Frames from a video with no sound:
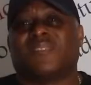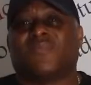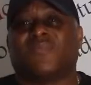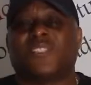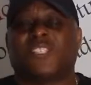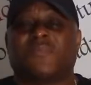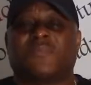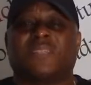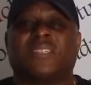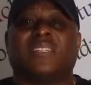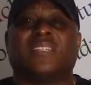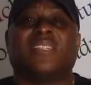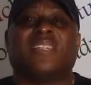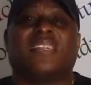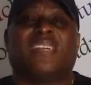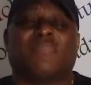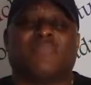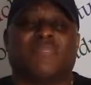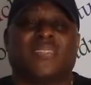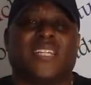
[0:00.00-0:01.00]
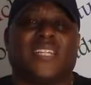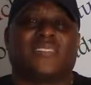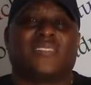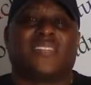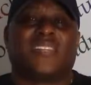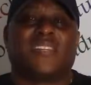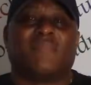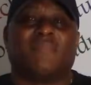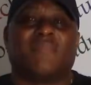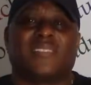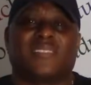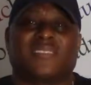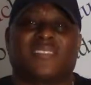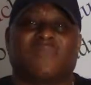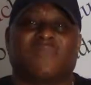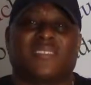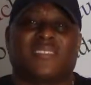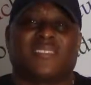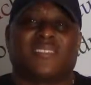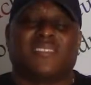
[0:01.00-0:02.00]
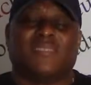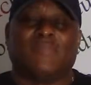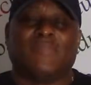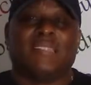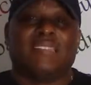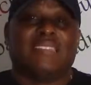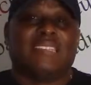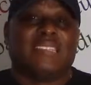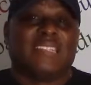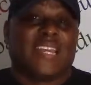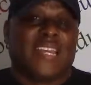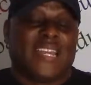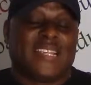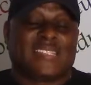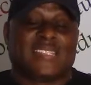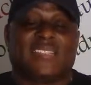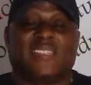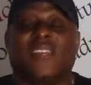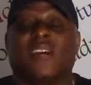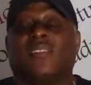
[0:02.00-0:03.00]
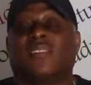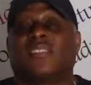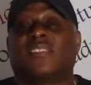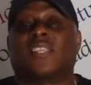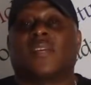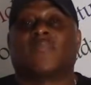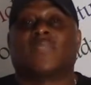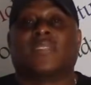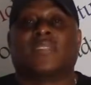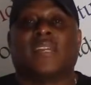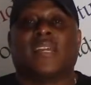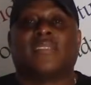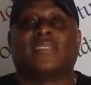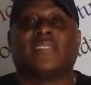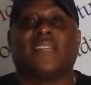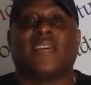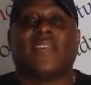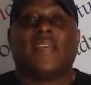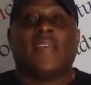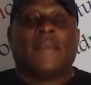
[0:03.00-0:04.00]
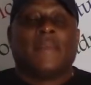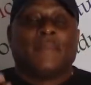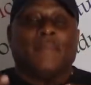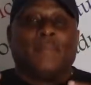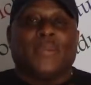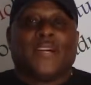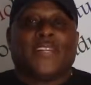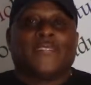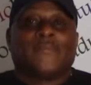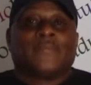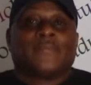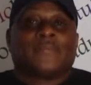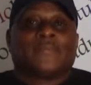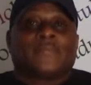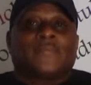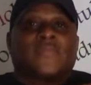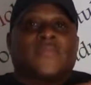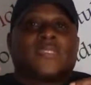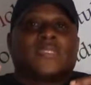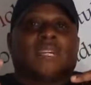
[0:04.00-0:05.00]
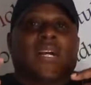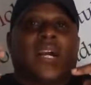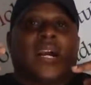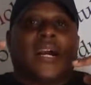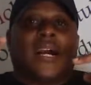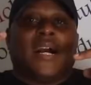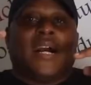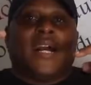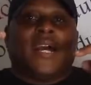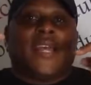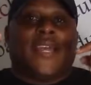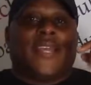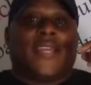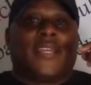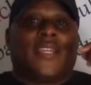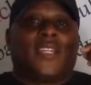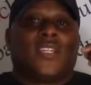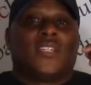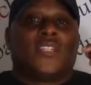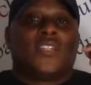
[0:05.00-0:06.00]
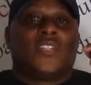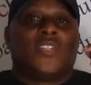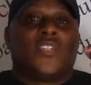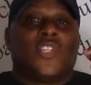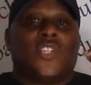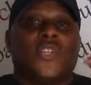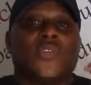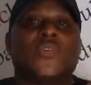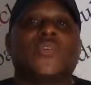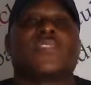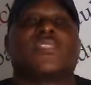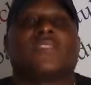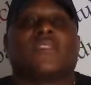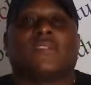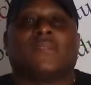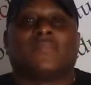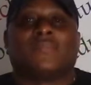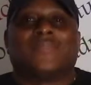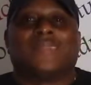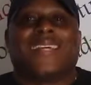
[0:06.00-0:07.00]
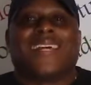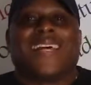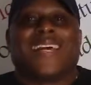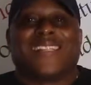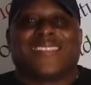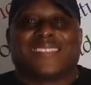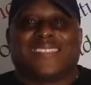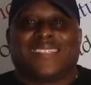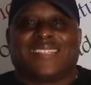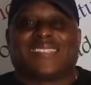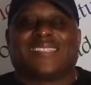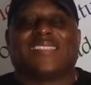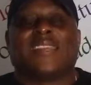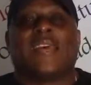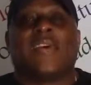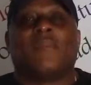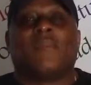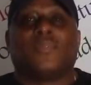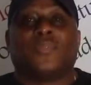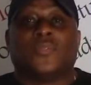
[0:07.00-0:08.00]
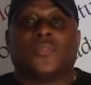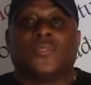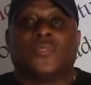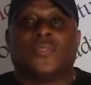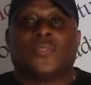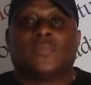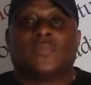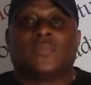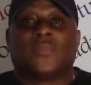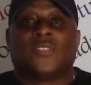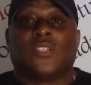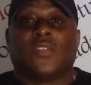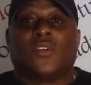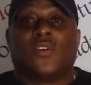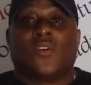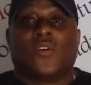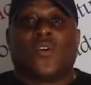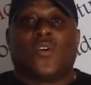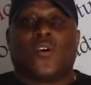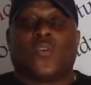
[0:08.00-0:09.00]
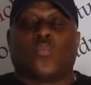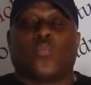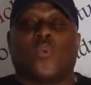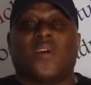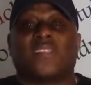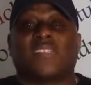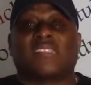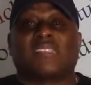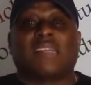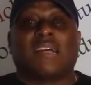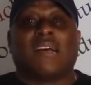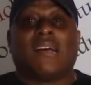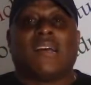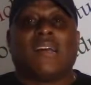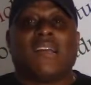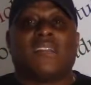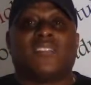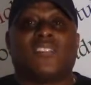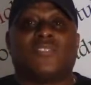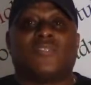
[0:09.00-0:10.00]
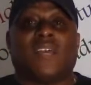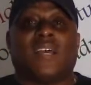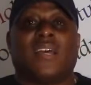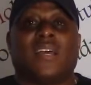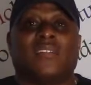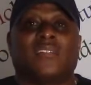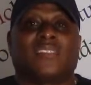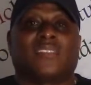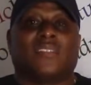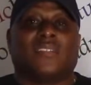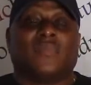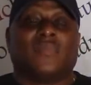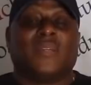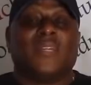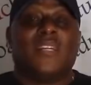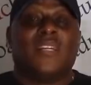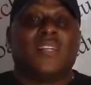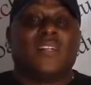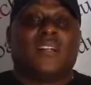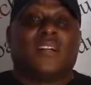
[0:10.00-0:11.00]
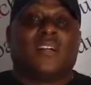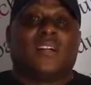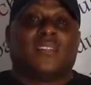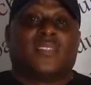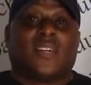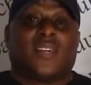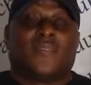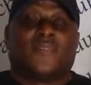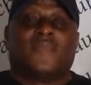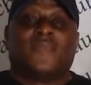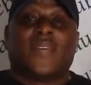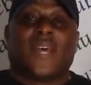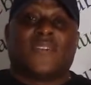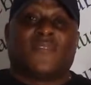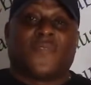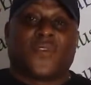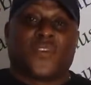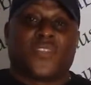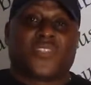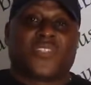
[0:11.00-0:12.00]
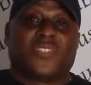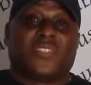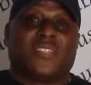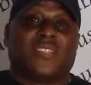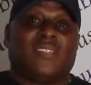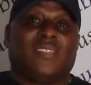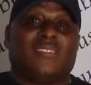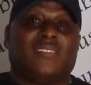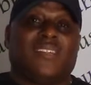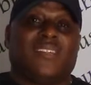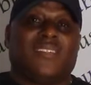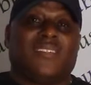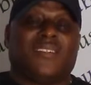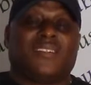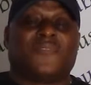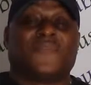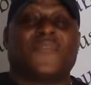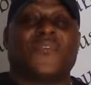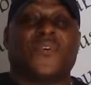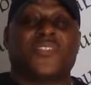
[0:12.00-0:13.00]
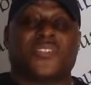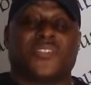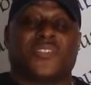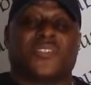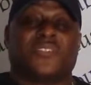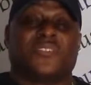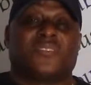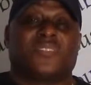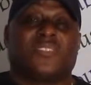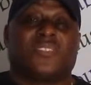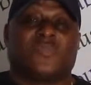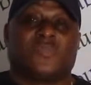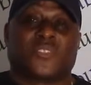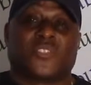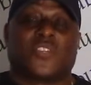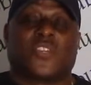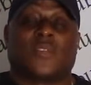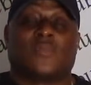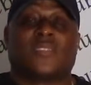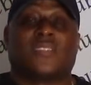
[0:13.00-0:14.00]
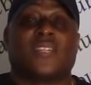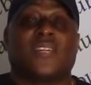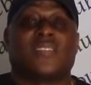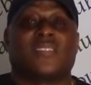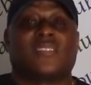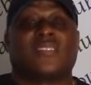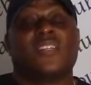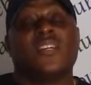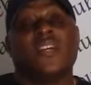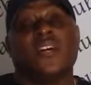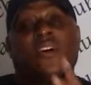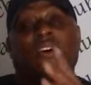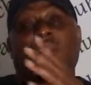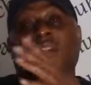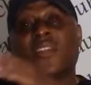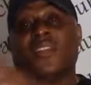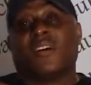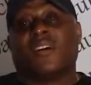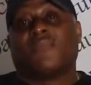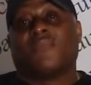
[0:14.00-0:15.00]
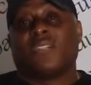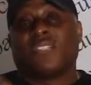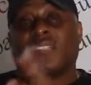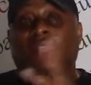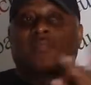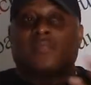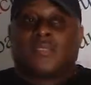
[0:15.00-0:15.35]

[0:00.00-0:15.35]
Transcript: which would lead, I believe, I think he messed up his um ACL or something like that. But I used them as an example. You know, on one side you had some uh, adversity and unfortunate um, circumstances, on the which